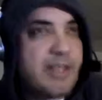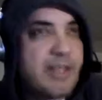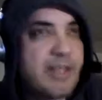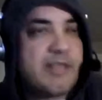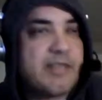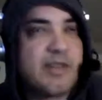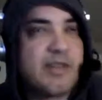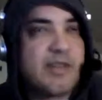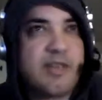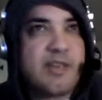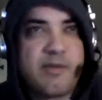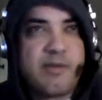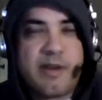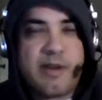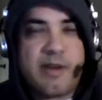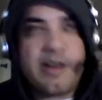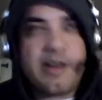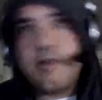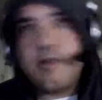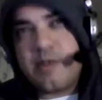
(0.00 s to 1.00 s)
Bellator. I know. We,
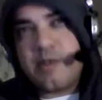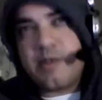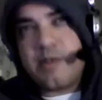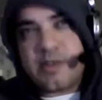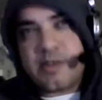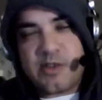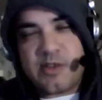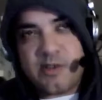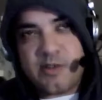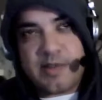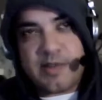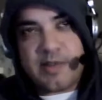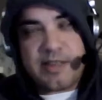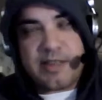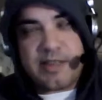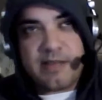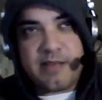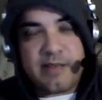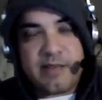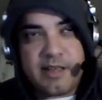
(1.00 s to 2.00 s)
I know we are going to talk about
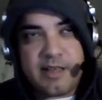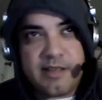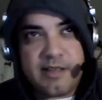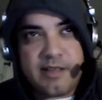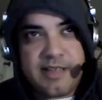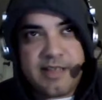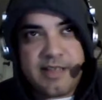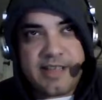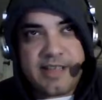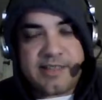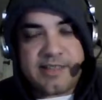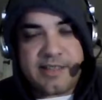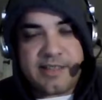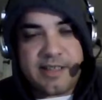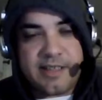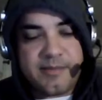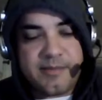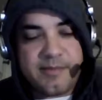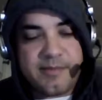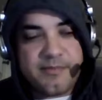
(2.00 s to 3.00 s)
that uh, next.
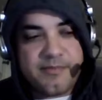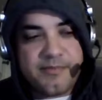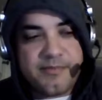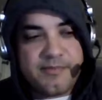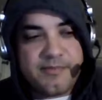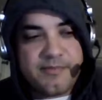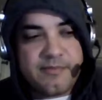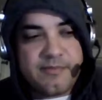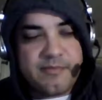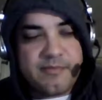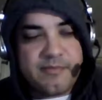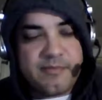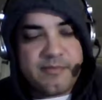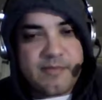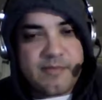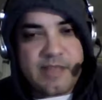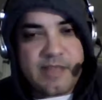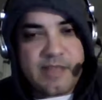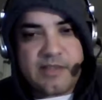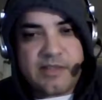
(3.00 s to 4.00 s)
Um,
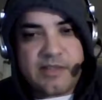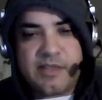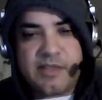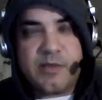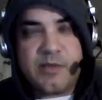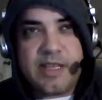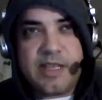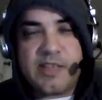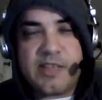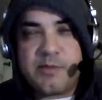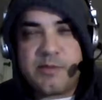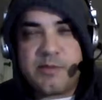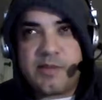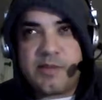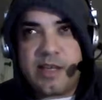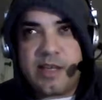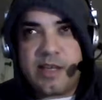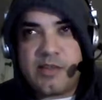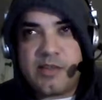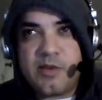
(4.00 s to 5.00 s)
that's this
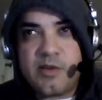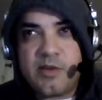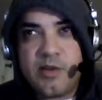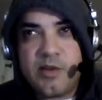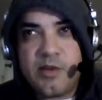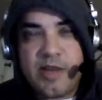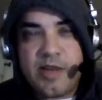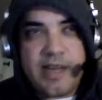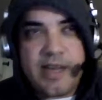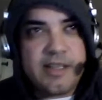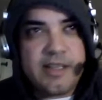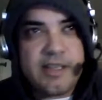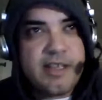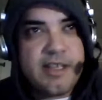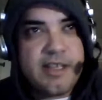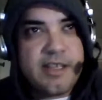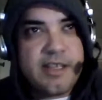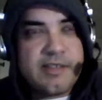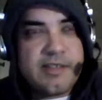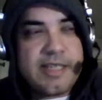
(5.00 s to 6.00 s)
weekend, uh, 209.
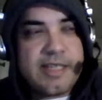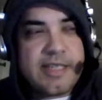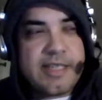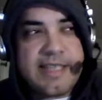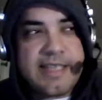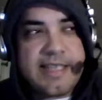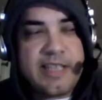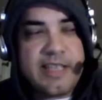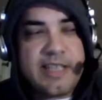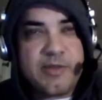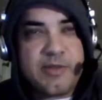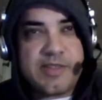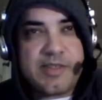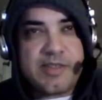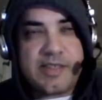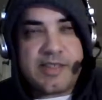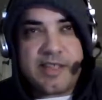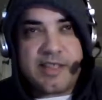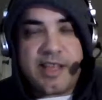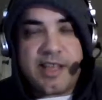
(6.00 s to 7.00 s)
Cindy Dandois
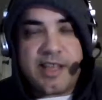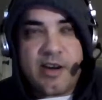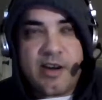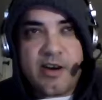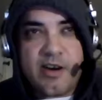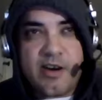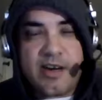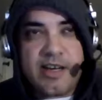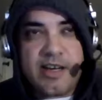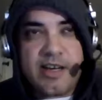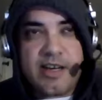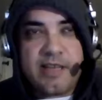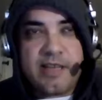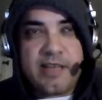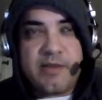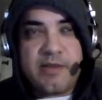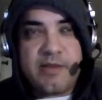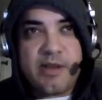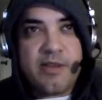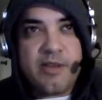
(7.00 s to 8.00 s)
is on that card. I didn't
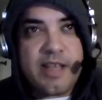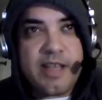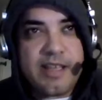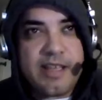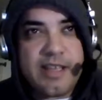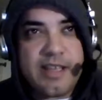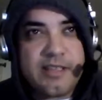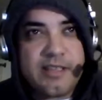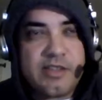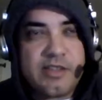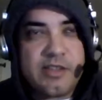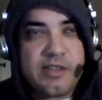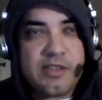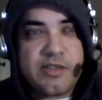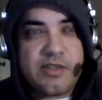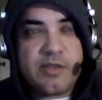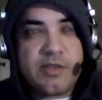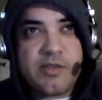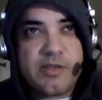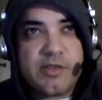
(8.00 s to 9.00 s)
even know that. She
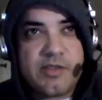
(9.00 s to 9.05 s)
yeah.